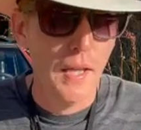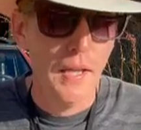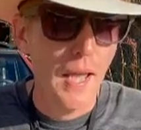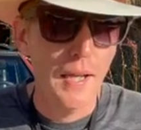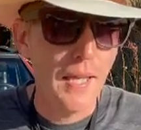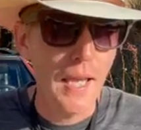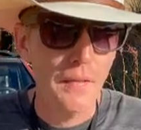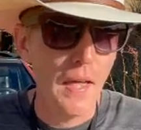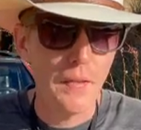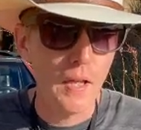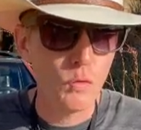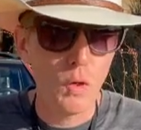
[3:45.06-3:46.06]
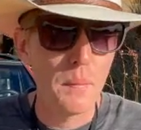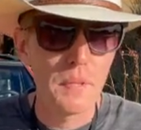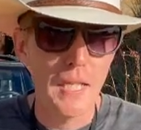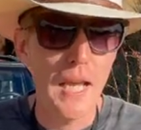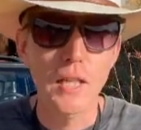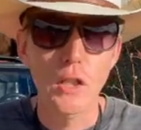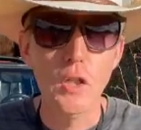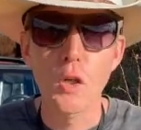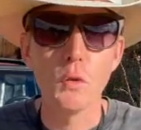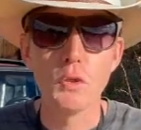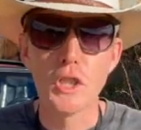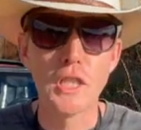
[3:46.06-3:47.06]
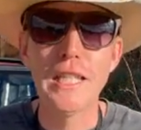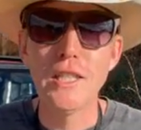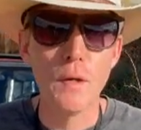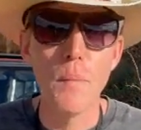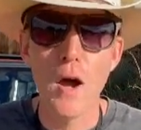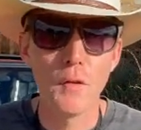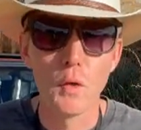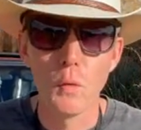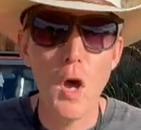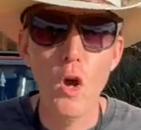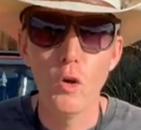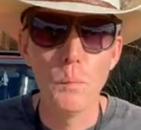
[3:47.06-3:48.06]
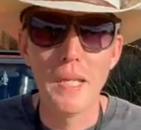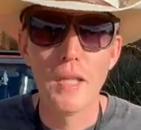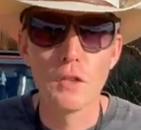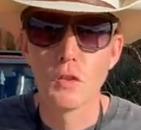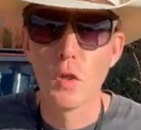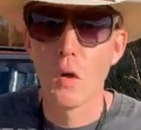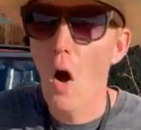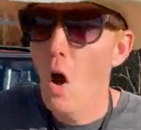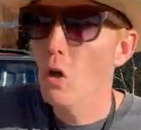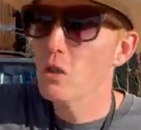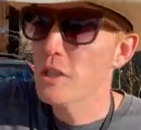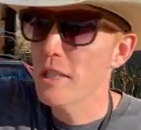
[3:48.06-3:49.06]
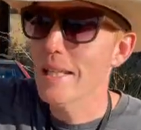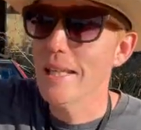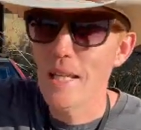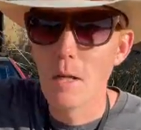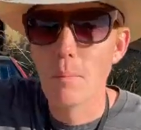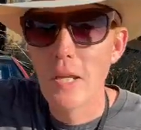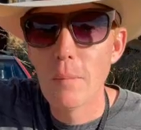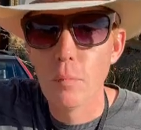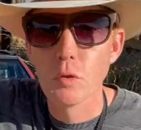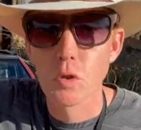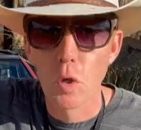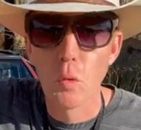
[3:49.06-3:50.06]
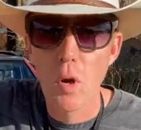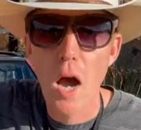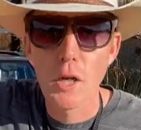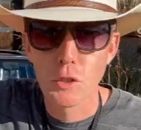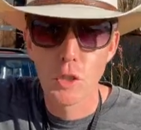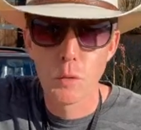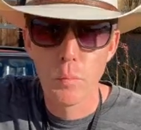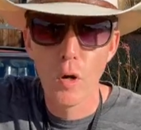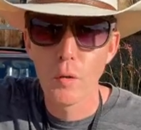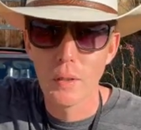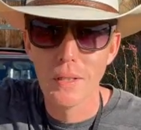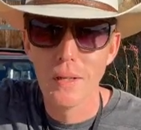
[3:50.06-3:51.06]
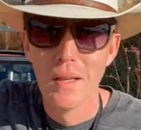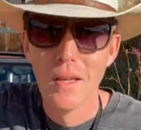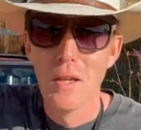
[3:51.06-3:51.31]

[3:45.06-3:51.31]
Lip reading: And again, that's what I'm saying. You don't see them on the road because they're all sitting in people's garages broken.